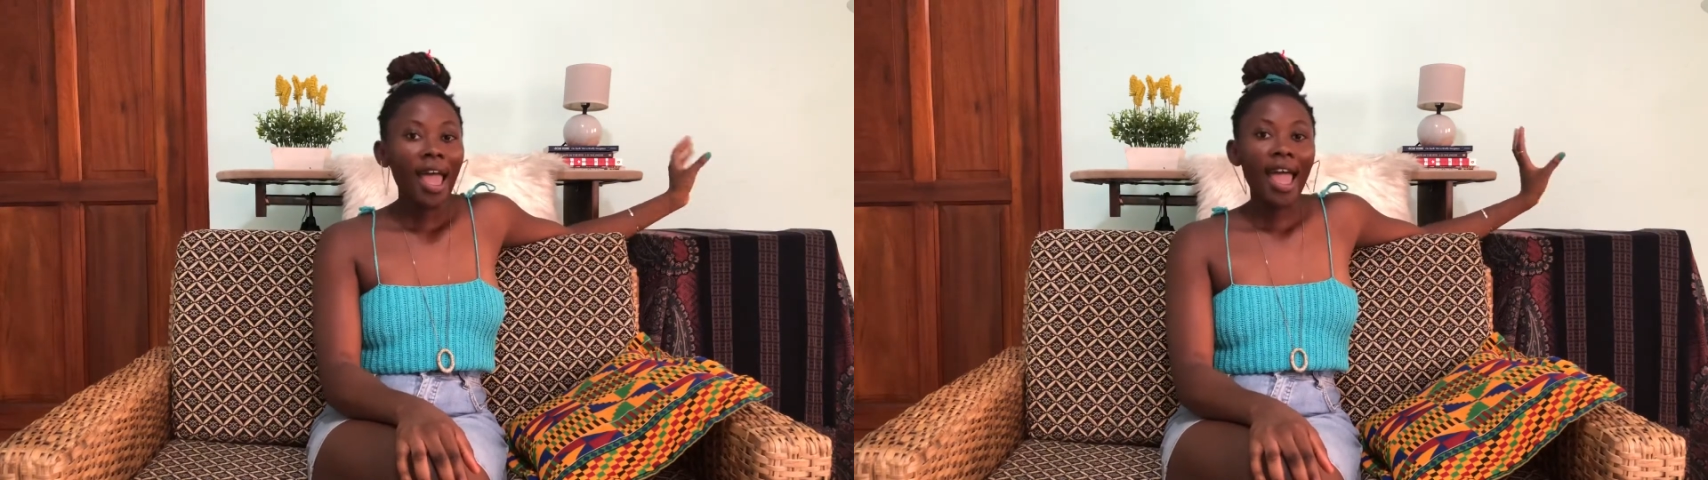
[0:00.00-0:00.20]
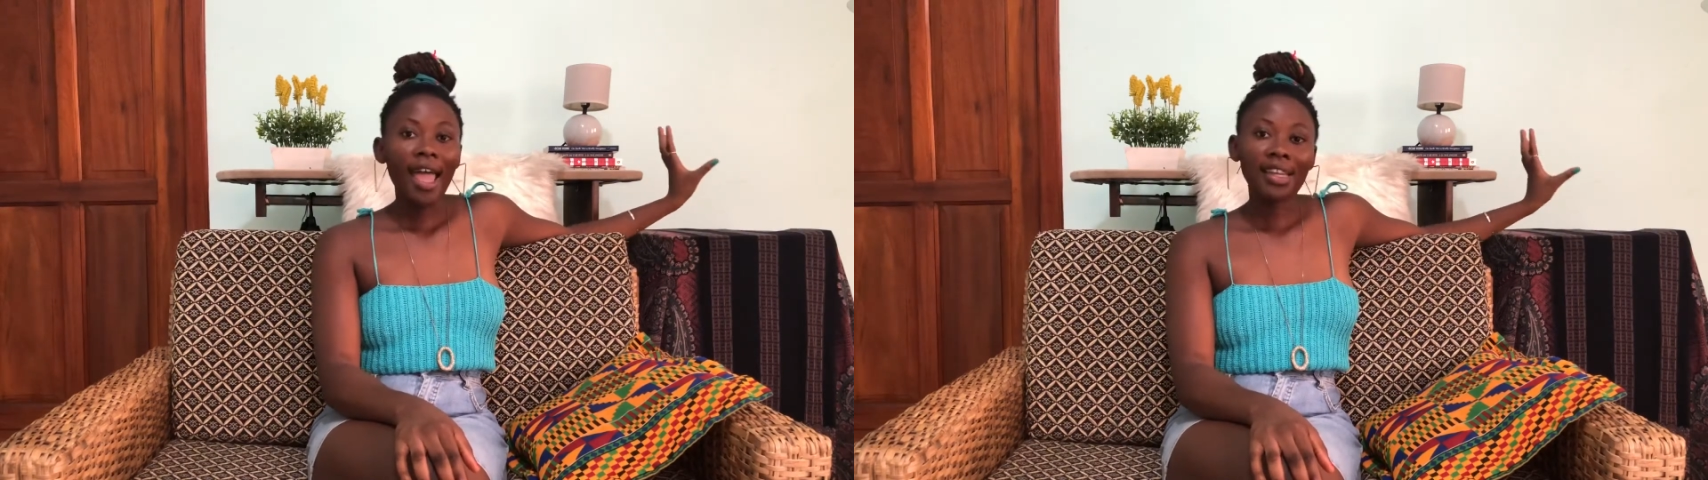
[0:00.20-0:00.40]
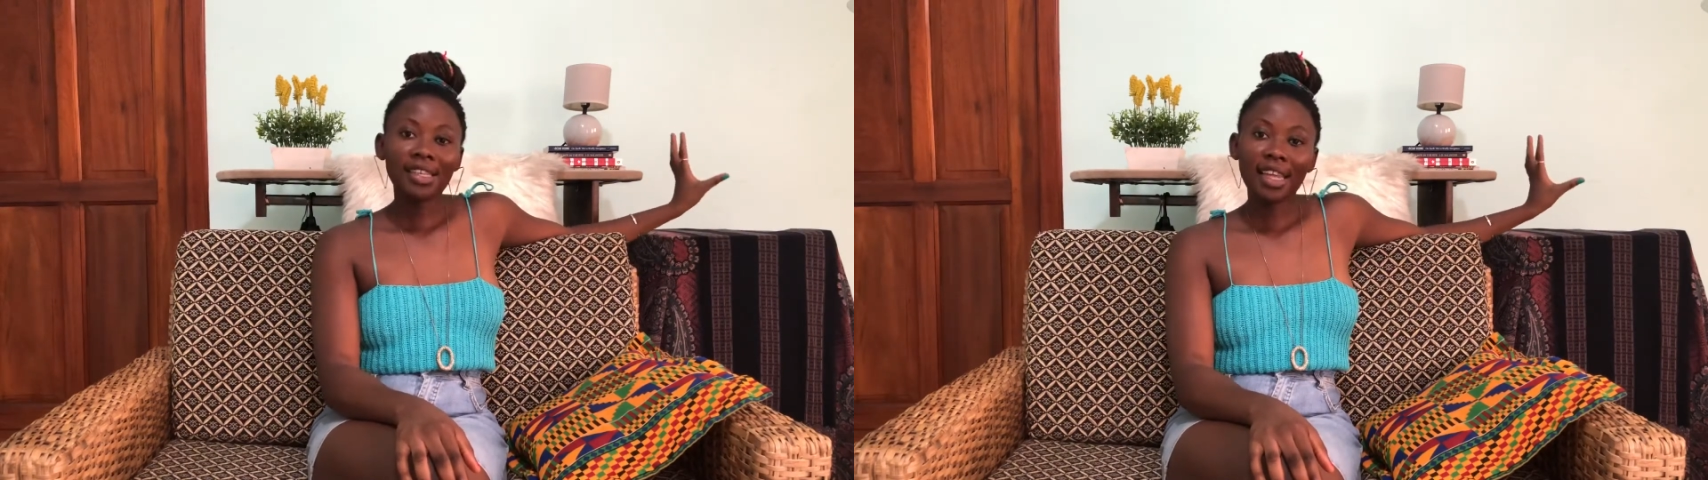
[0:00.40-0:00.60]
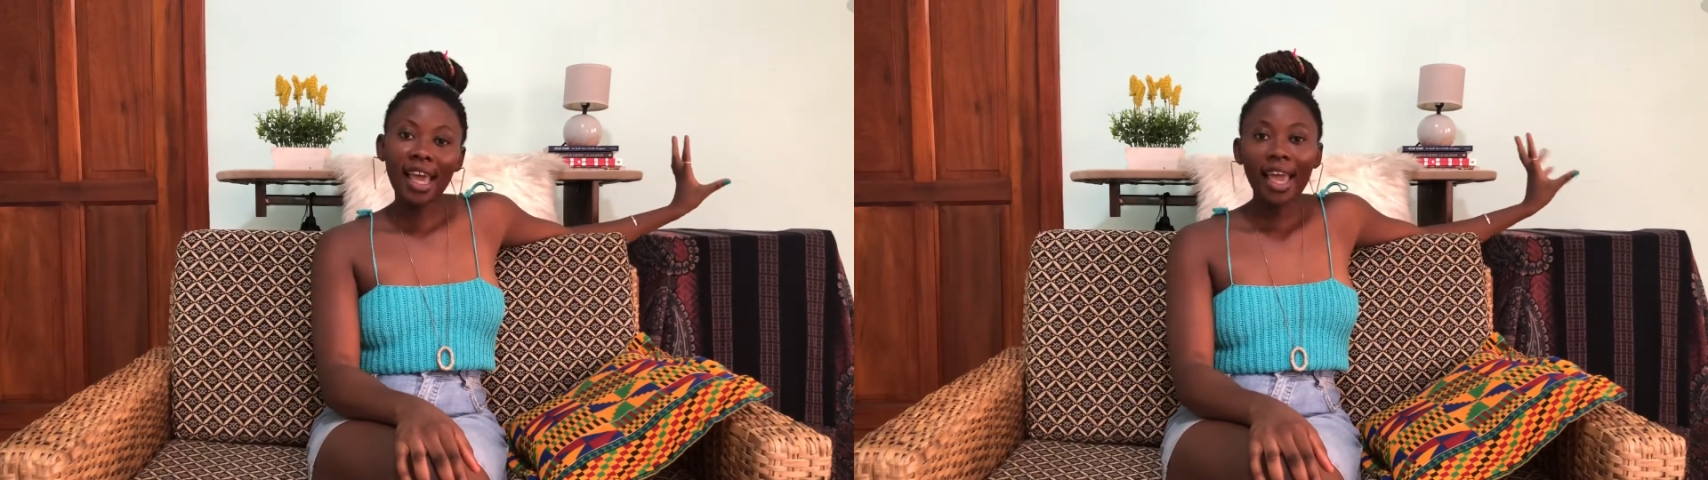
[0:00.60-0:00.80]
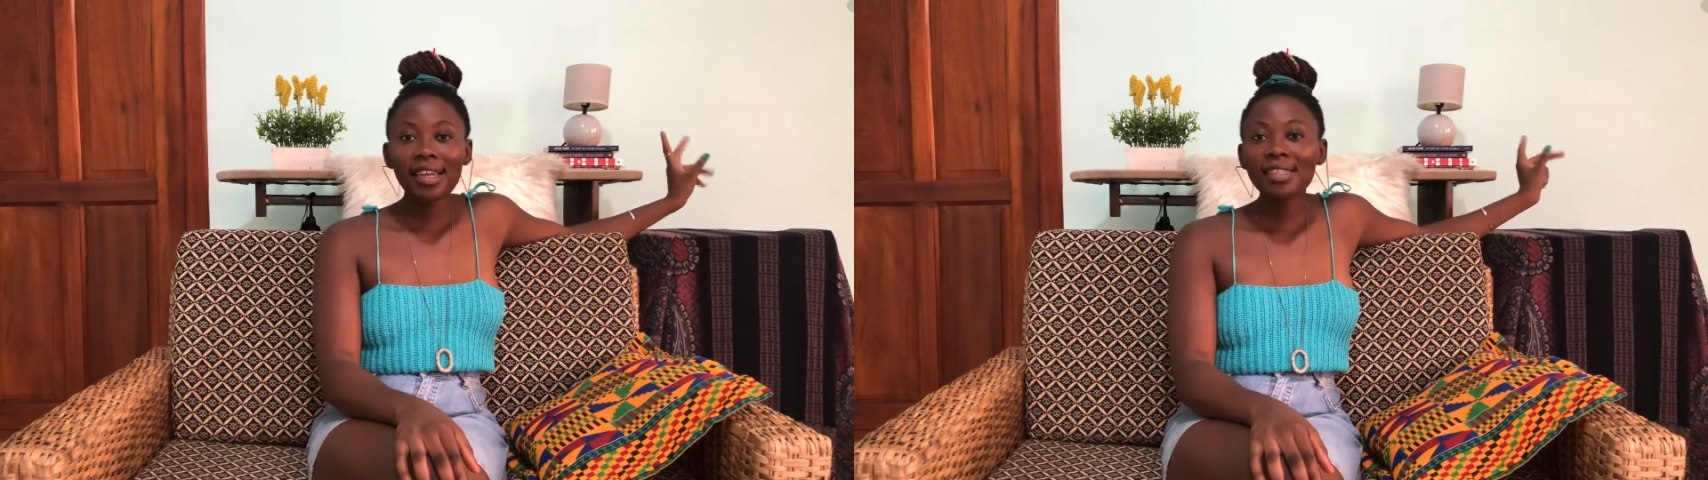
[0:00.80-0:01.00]
and in the
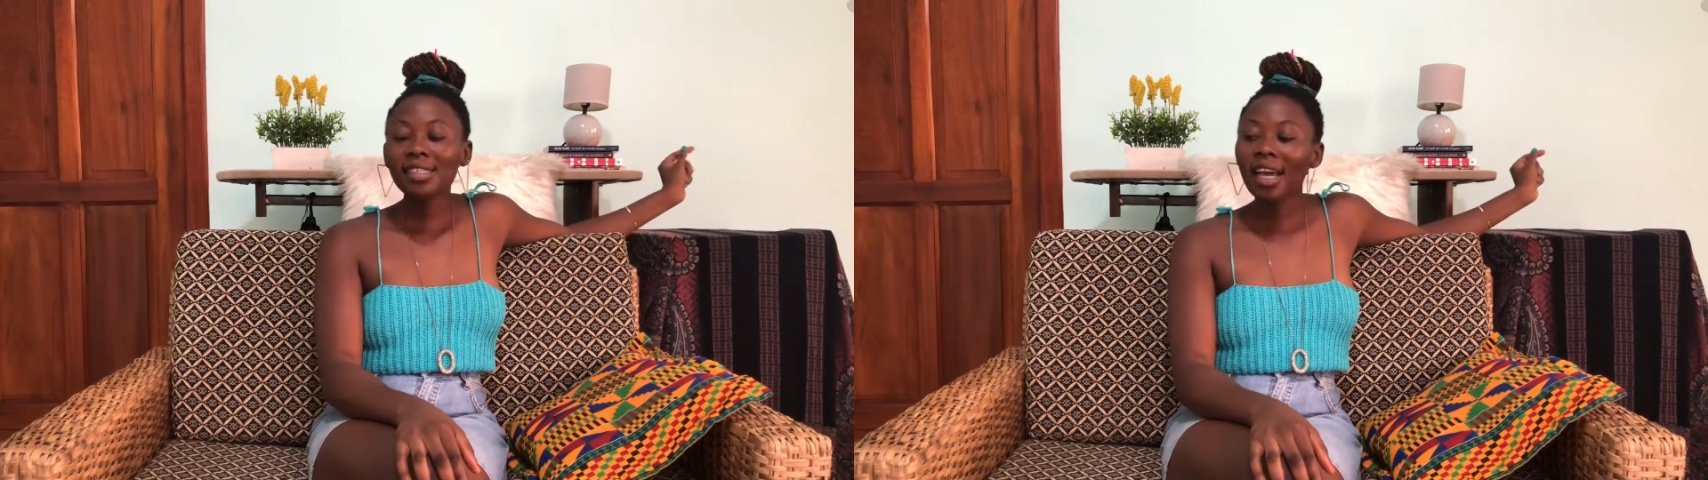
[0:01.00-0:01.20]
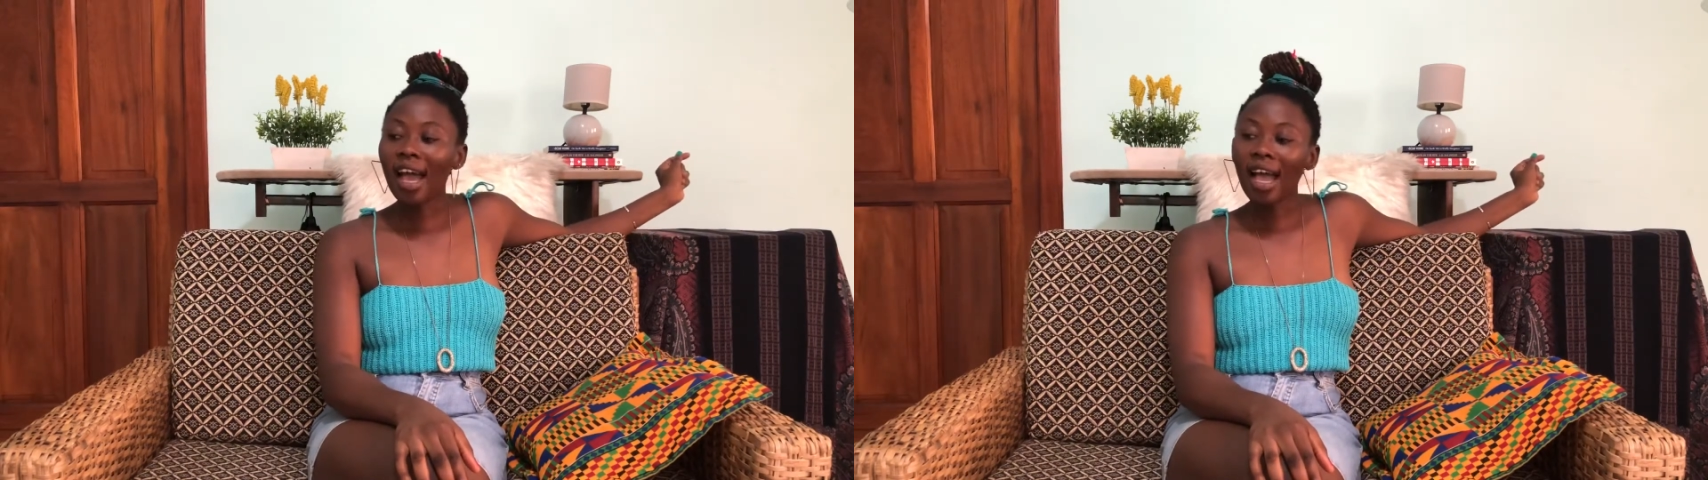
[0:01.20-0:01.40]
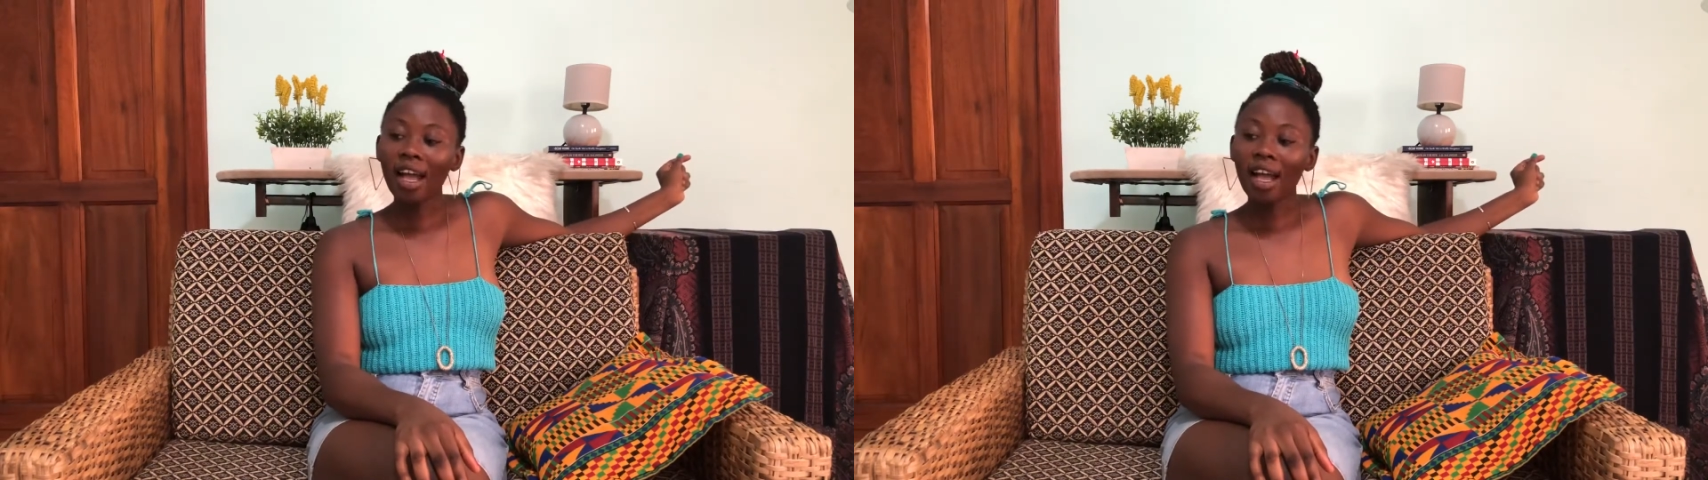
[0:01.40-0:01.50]
end, I